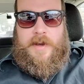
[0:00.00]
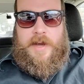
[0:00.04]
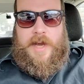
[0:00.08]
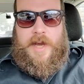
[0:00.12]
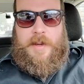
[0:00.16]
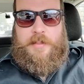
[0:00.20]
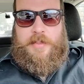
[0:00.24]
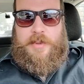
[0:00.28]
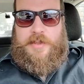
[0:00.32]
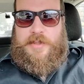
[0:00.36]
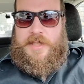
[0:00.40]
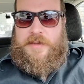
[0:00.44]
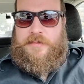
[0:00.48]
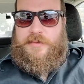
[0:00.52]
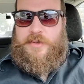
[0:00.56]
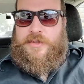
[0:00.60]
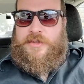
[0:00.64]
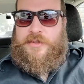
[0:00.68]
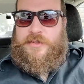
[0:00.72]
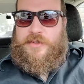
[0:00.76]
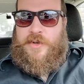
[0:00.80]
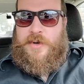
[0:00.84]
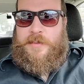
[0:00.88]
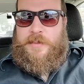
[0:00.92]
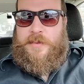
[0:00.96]
I believe
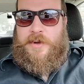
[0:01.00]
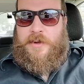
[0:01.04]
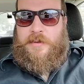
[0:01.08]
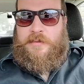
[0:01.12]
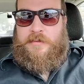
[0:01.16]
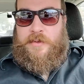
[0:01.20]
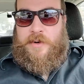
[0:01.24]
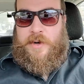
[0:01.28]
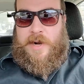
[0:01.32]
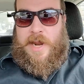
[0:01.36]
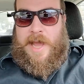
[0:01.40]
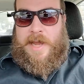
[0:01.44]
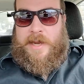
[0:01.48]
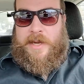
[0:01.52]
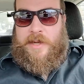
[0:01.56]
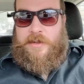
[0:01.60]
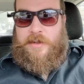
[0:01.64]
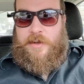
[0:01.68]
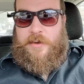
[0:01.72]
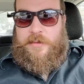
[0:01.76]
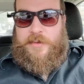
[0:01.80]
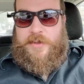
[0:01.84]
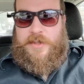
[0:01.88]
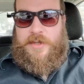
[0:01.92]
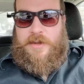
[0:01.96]
there's a term called
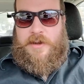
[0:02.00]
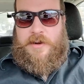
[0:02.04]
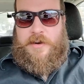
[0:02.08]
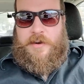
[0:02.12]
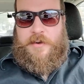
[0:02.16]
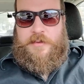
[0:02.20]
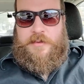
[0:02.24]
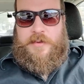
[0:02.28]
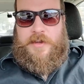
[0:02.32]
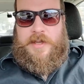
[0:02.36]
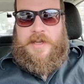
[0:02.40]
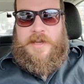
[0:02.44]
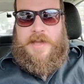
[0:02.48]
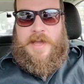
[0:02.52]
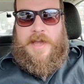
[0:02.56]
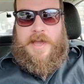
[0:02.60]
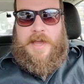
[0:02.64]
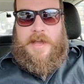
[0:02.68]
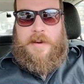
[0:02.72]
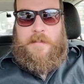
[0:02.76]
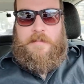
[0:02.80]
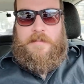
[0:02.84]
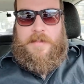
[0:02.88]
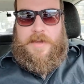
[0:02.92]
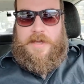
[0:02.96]
vernacular photography,
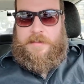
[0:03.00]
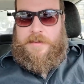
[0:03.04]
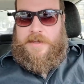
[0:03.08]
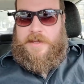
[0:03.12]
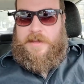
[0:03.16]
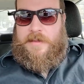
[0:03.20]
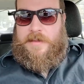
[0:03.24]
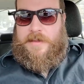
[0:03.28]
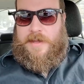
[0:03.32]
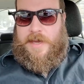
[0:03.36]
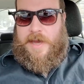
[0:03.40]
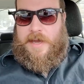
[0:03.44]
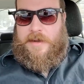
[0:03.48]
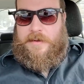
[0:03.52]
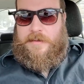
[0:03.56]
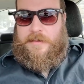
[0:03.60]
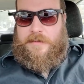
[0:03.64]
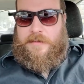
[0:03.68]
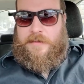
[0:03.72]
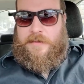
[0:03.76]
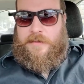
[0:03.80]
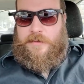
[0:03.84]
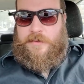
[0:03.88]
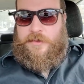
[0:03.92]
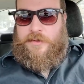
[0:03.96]
and maybe that
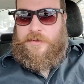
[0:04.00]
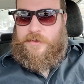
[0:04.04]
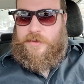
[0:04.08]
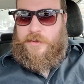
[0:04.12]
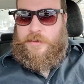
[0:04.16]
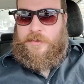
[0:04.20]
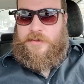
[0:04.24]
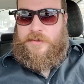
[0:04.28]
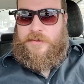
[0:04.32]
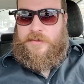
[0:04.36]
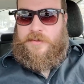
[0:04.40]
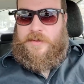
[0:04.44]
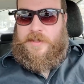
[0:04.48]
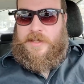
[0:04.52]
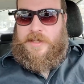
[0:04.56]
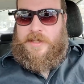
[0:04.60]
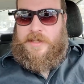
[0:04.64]
suits